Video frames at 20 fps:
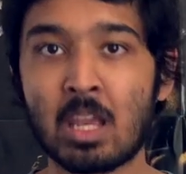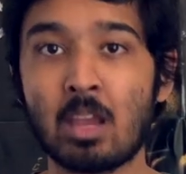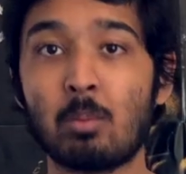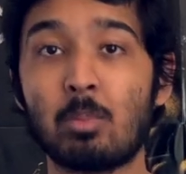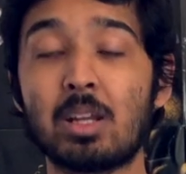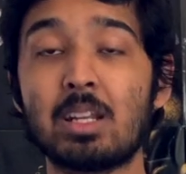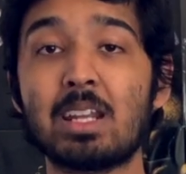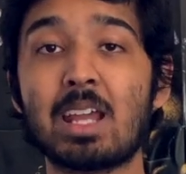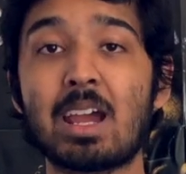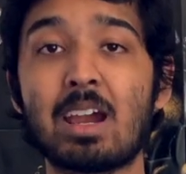
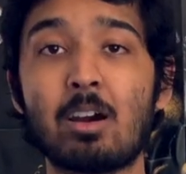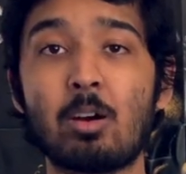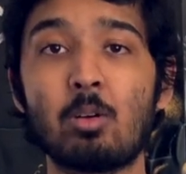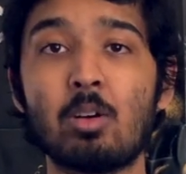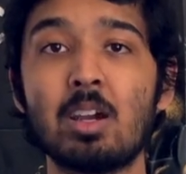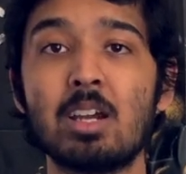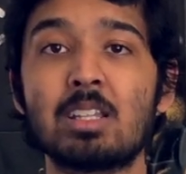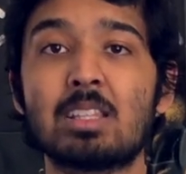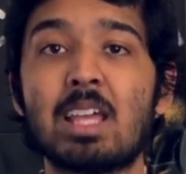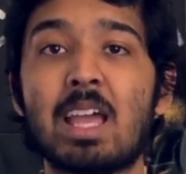But now,
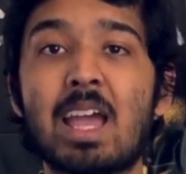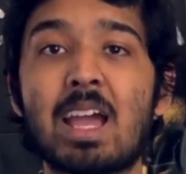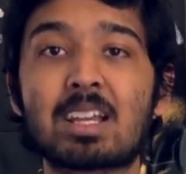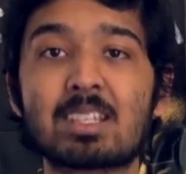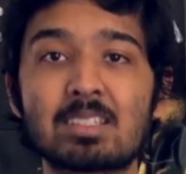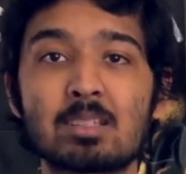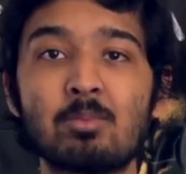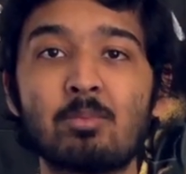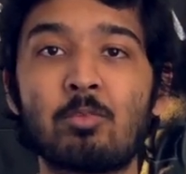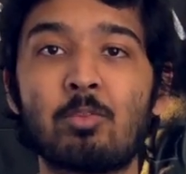the
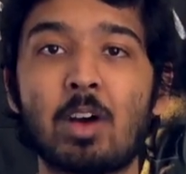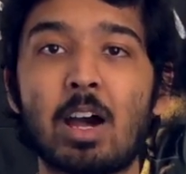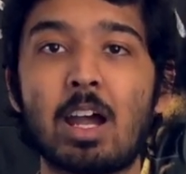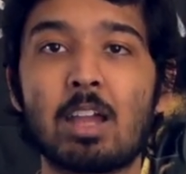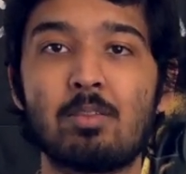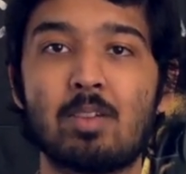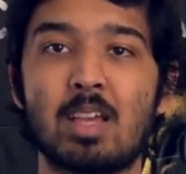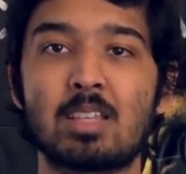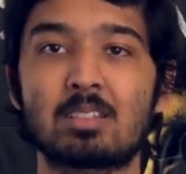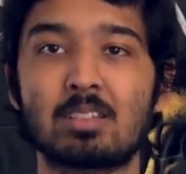XM5
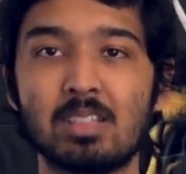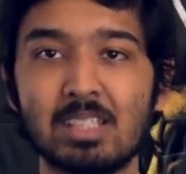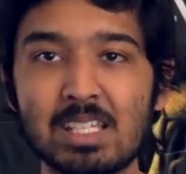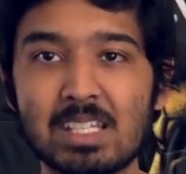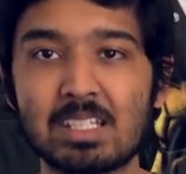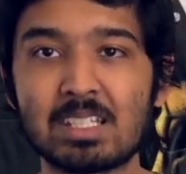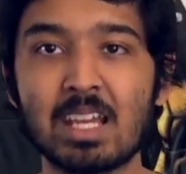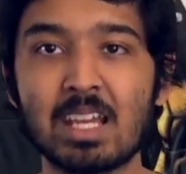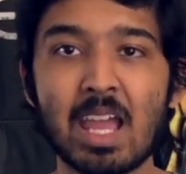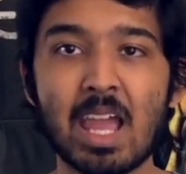has
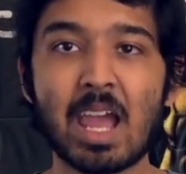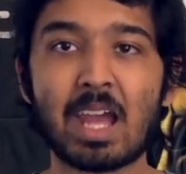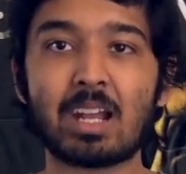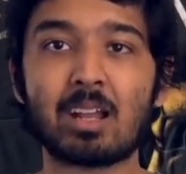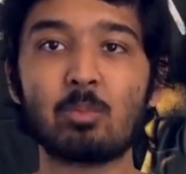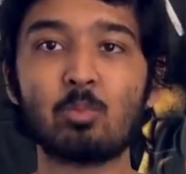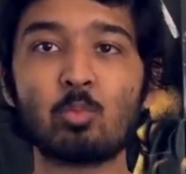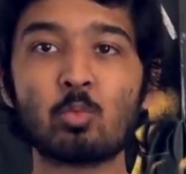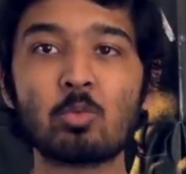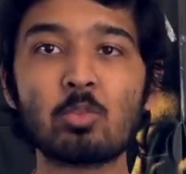leaked, and
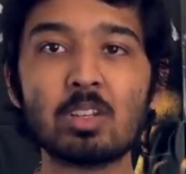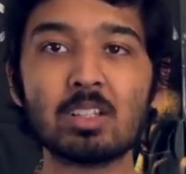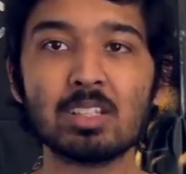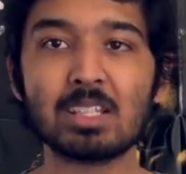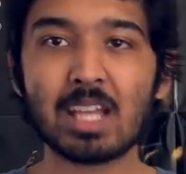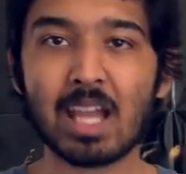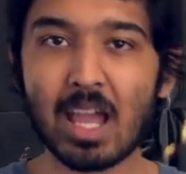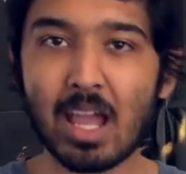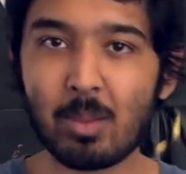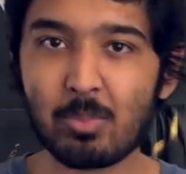I'm really
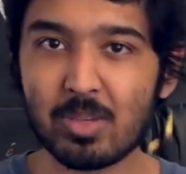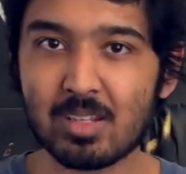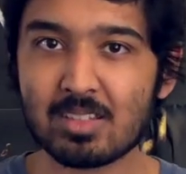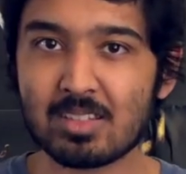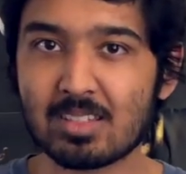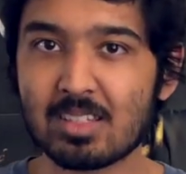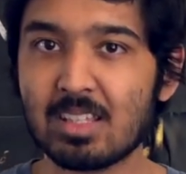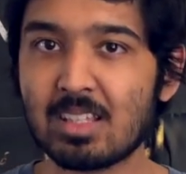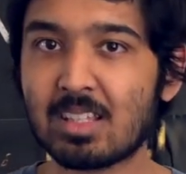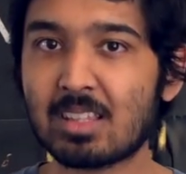happy to
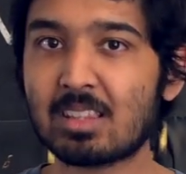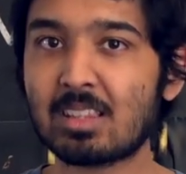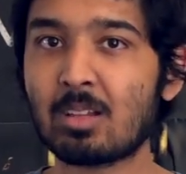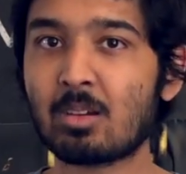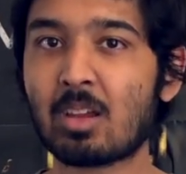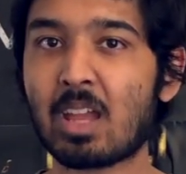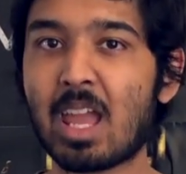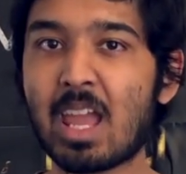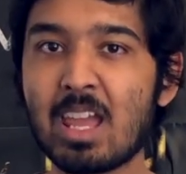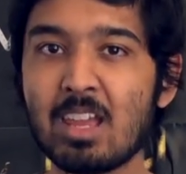see that
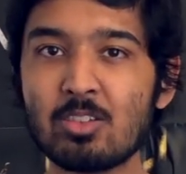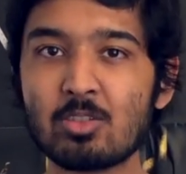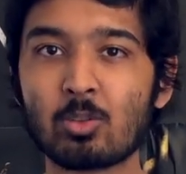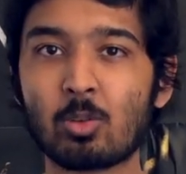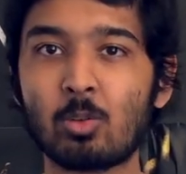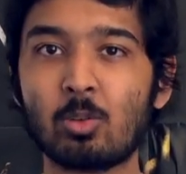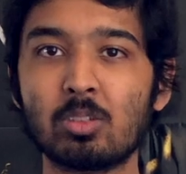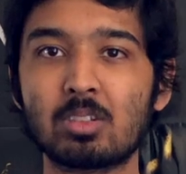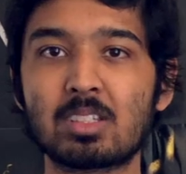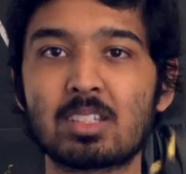their
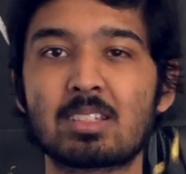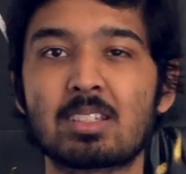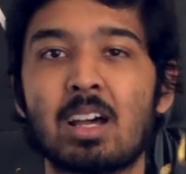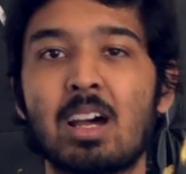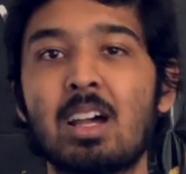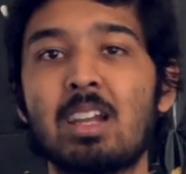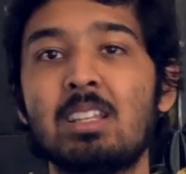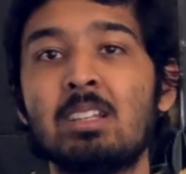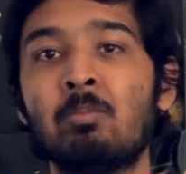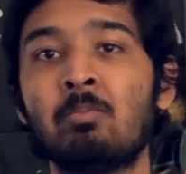age-old
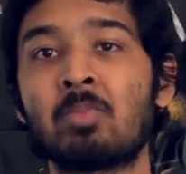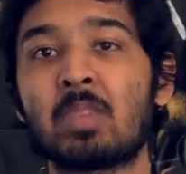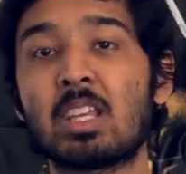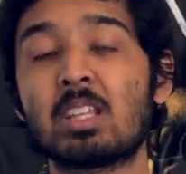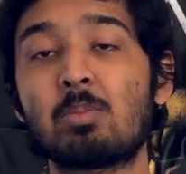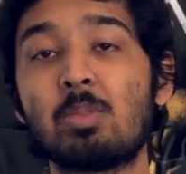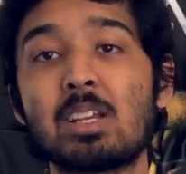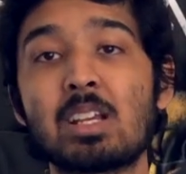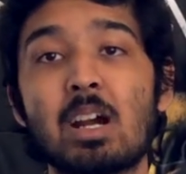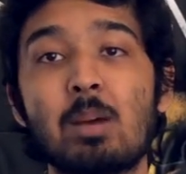design is
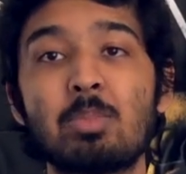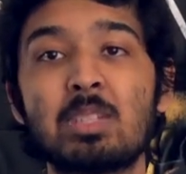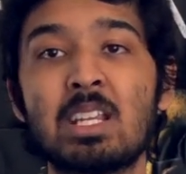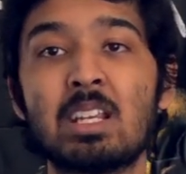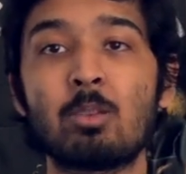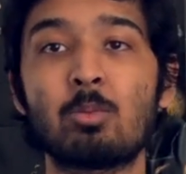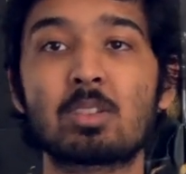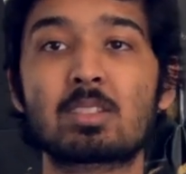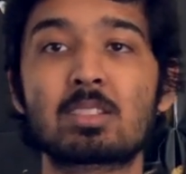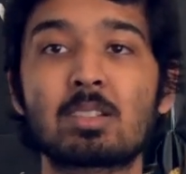being
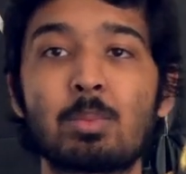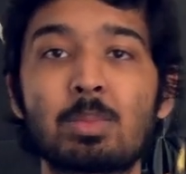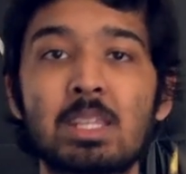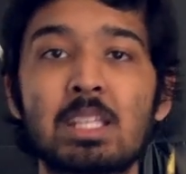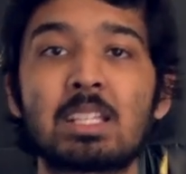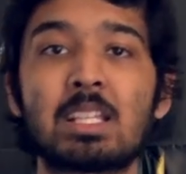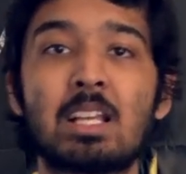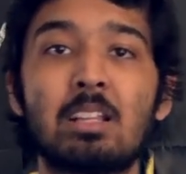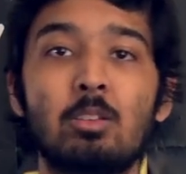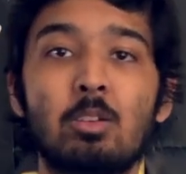updated with something
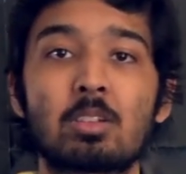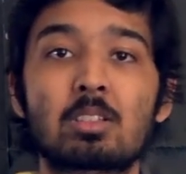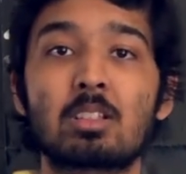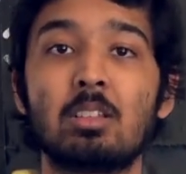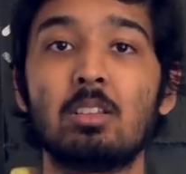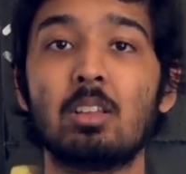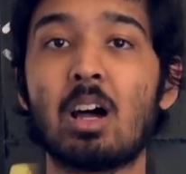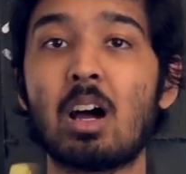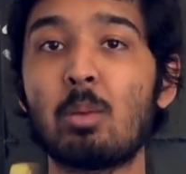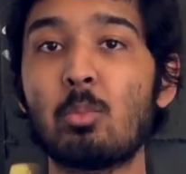that looks a
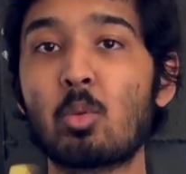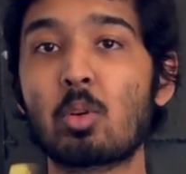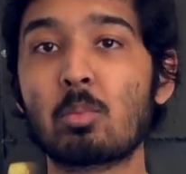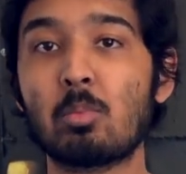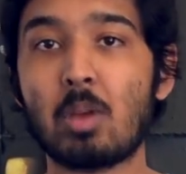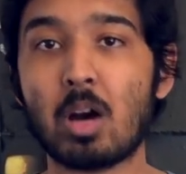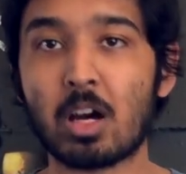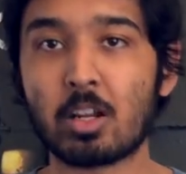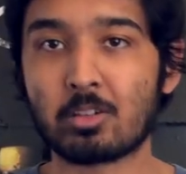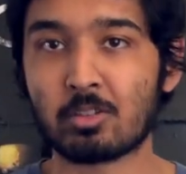lot more
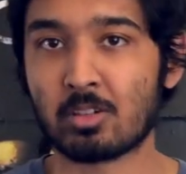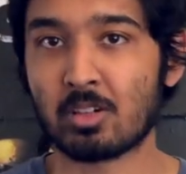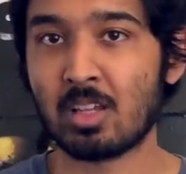modern,